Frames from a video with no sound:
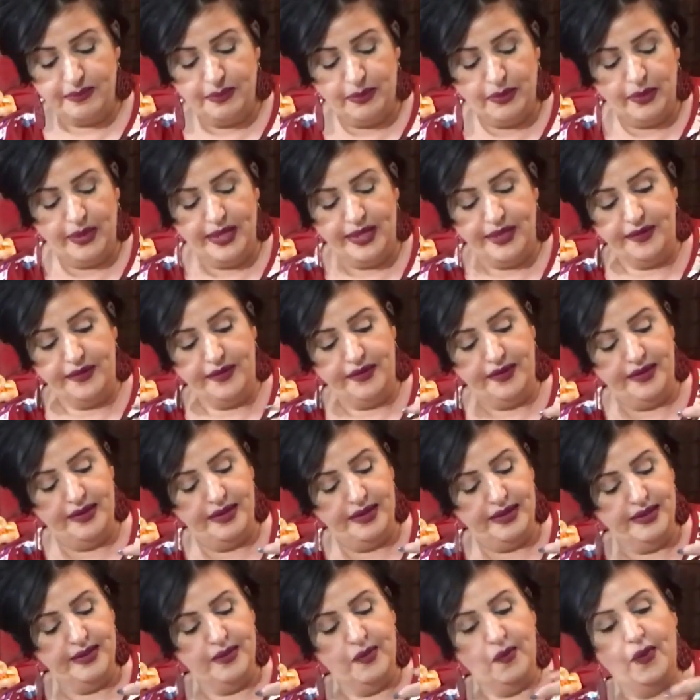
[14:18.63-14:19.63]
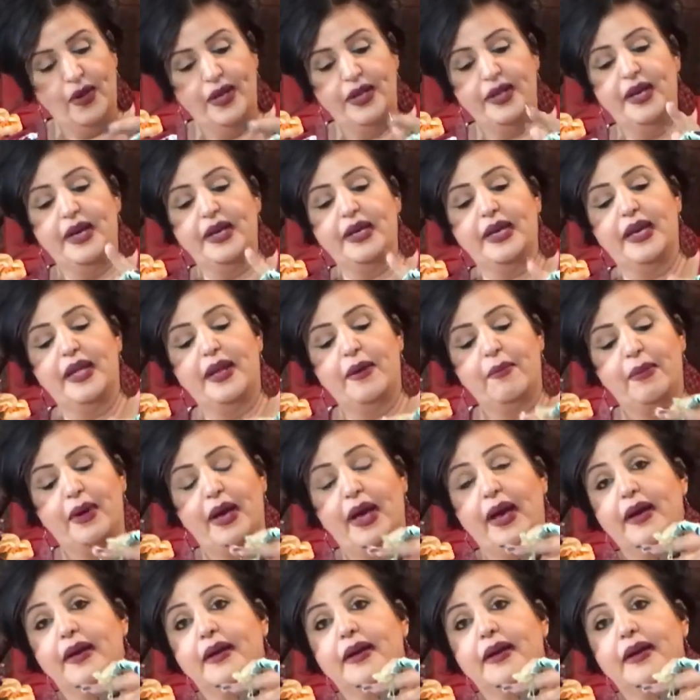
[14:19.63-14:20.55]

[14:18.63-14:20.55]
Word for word: print why not get a bag